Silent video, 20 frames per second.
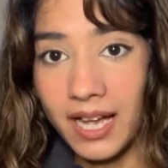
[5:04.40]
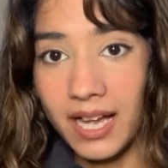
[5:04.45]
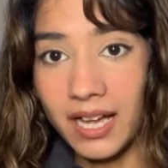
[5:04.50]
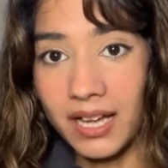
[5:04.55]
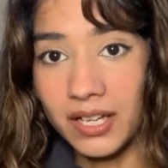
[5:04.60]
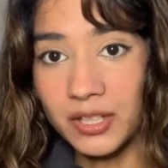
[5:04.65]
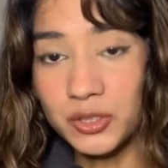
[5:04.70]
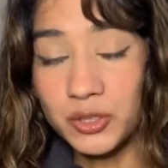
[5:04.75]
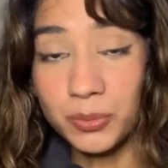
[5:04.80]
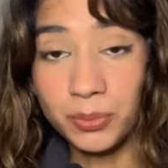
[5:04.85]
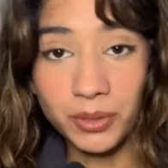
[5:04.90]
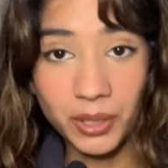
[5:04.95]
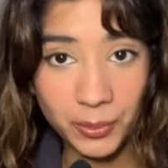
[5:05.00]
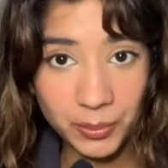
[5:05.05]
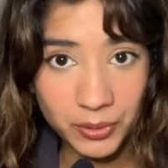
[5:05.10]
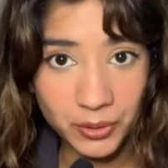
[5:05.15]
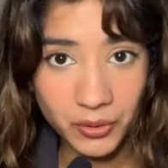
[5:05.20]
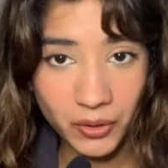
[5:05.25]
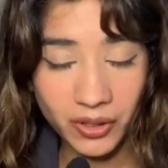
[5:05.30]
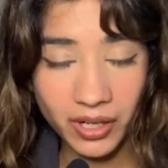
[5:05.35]
Jupiter
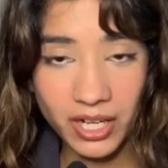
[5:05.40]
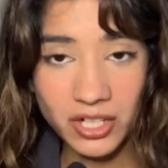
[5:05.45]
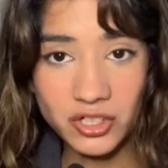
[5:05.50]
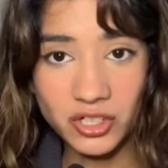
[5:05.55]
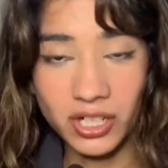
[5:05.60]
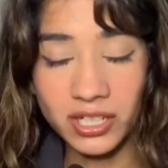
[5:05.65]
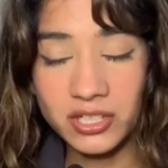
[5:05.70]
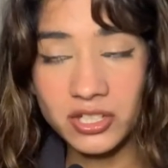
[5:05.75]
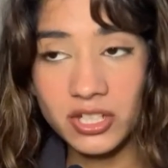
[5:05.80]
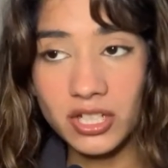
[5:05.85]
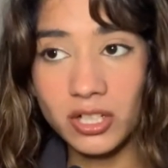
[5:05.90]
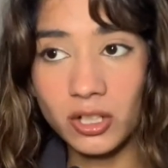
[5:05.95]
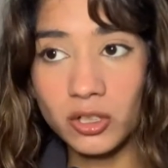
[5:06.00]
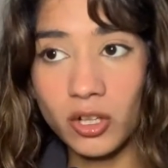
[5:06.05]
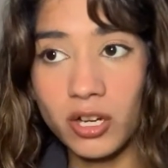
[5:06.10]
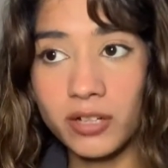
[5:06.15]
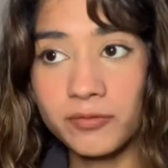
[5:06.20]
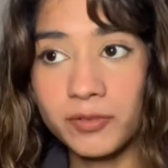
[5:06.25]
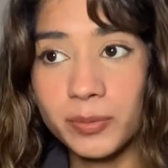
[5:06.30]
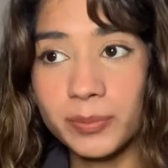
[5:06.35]
Pluto conjunction. A
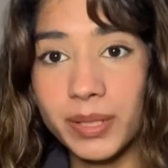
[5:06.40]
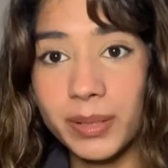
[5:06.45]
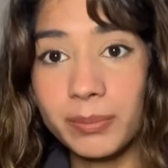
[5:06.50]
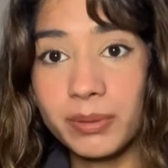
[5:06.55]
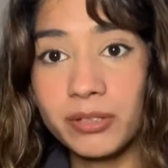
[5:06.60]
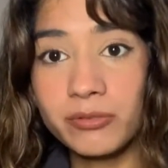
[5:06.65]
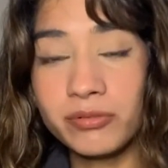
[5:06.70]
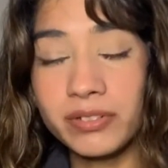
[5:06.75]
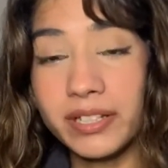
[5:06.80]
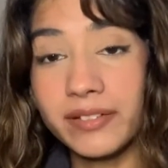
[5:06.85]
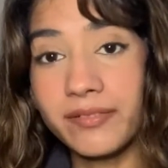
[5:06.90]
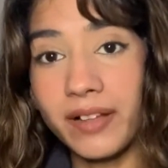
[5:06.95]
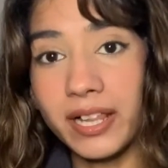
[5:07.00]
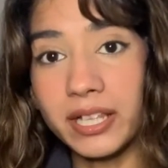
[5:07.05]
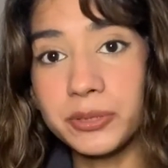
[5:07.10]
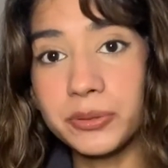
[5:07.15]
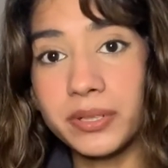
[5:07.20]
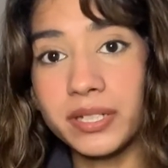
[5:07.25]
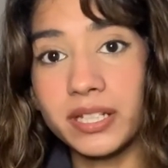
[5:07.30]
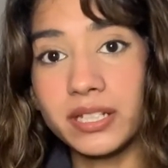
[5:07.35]
lot of you may be
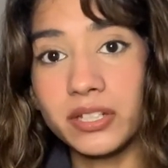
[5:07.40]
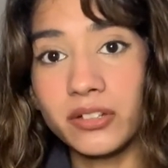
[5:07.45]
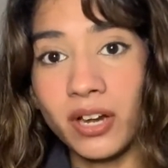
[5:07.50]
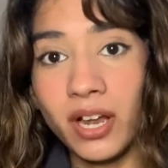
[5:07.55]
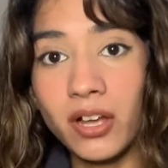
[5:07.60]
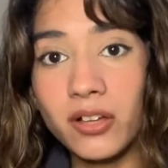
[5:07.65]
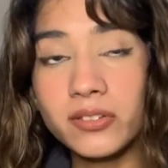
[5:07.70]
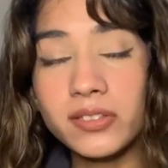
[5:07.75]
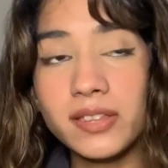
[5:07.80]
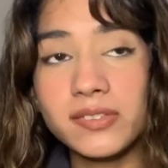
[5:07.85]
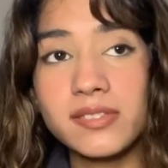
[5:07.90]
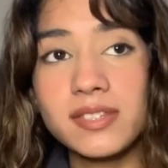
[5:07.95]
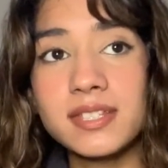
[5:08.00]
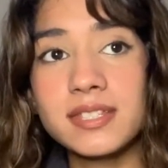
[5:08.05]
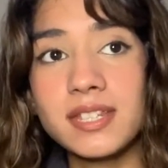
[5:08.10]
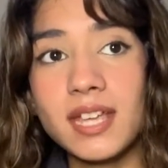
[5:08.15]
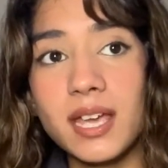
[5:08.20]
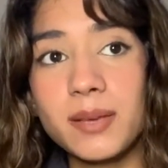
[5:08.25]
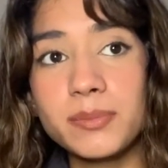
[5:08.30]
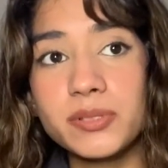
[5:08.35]
reevaluating your health at this
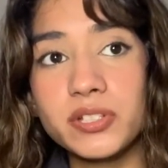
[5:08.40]
time.